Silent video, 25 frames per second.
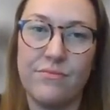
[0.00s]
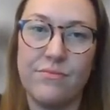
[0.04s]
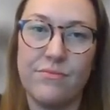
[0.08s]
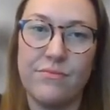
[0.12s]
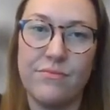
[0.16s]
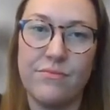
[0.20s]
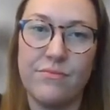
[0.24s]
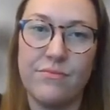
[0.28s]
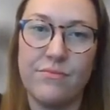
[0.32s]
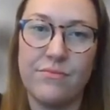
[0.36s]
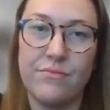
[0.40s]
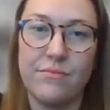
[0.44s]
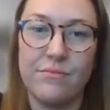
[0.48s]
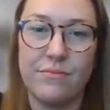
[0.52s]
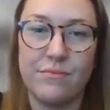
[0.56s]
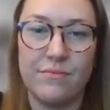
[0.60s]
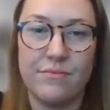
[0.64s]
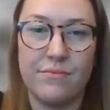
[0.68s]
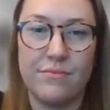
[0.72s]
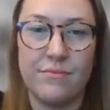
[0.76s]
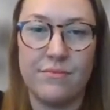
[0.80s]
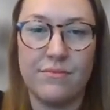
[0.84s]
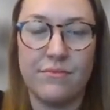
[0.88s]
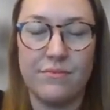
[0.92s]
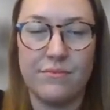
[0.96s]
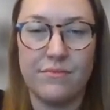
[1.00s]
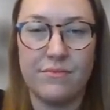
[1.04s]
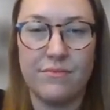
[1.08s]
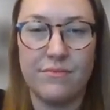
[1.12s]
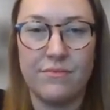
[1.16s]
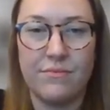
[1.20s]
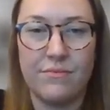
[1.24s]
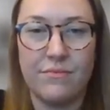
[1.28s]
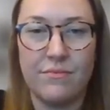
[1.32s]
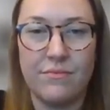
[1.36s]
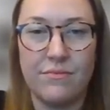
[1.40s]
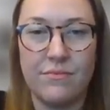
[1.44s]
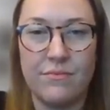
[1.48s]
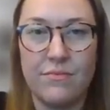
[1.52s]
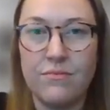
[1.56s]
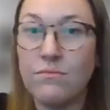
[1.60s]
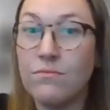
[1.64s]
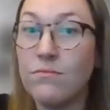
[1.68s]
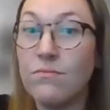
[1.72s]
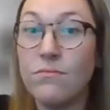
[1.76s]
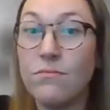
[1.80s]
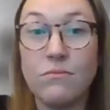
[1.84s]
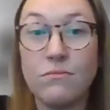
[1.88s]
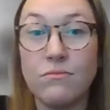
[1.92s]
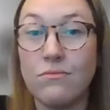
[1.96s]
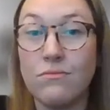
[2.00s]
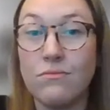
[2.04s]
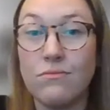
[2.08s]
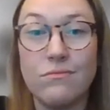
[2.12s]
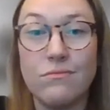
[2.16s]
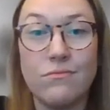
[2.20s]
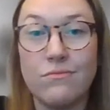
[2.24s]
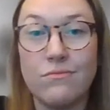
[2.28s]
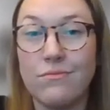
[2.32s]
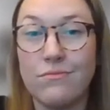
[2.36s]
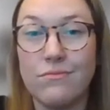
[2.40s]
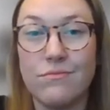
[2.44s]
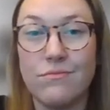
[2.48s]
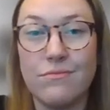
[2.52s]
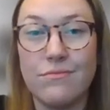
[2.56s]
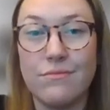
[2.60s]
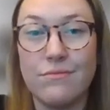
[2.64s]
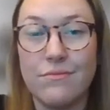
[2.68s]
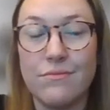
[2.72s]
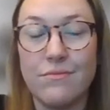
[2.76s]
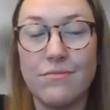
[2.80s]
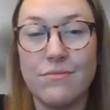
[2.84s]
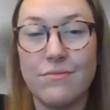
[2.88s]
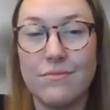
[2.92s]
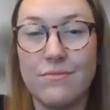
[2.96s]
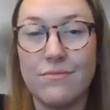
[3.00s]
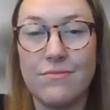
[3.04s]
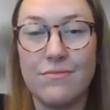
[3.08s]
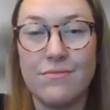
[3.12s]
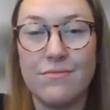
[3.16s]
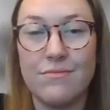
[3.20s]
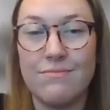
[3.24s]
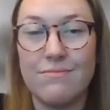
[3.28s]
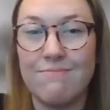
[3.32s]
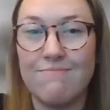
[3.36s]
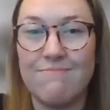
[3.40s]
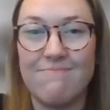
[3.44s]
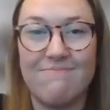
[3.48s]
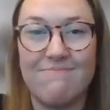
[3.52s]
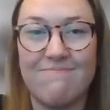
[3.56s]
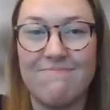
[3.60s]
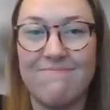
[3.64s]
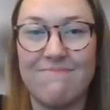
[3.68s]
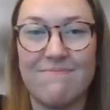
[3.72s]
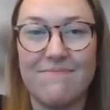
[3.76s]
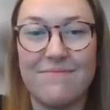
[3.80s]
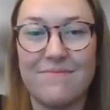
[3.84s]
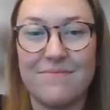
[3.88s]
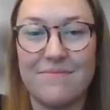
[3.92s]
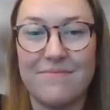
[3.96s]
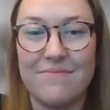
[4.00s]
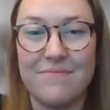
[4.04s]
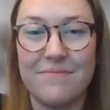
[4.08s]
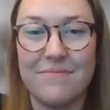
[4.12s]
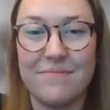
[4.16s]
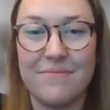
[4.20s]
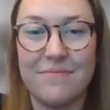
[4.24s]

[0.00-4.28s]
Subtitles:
[no speech]